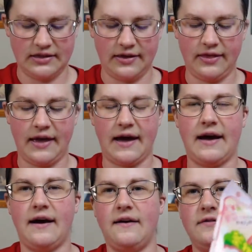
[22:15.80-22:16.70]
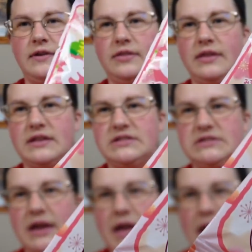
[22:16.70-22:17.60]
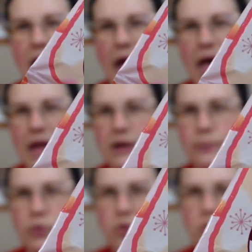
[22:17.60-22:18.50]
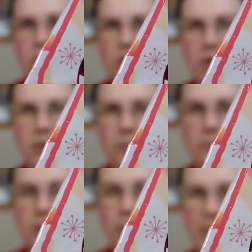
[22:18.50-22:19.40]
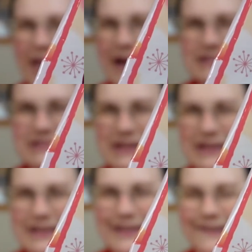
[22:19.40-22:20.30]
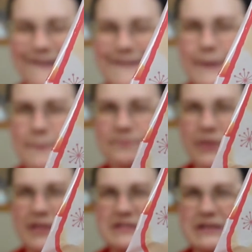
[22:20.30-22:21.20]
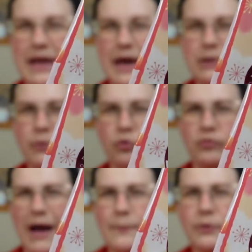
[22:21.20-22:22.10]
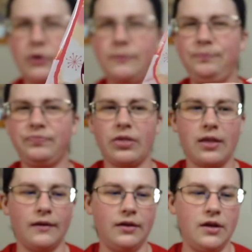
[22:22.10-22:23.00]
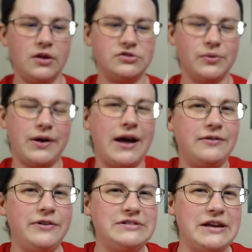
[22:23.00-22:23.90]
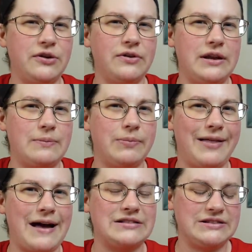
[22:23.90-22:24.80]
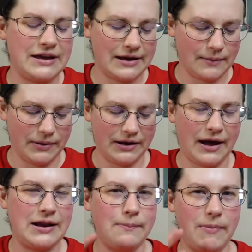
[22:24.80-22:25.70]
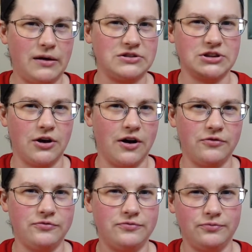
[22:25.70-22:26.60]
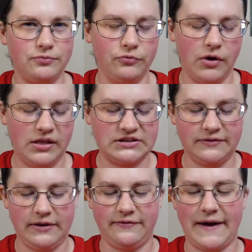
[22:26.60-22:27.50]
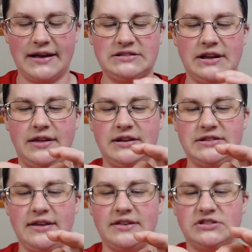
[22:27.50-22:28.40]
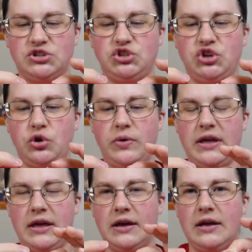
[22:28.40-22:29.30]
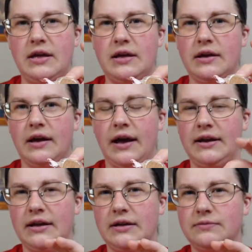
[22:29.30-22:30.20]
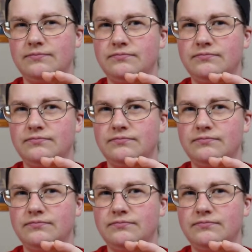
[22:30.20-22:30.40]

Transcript: that they have this edible plastic on them, like this edible wrapper. So it kind of feels like you're eating plastic, but it kind of melts off relatively fast. And then it's like this chewy kind of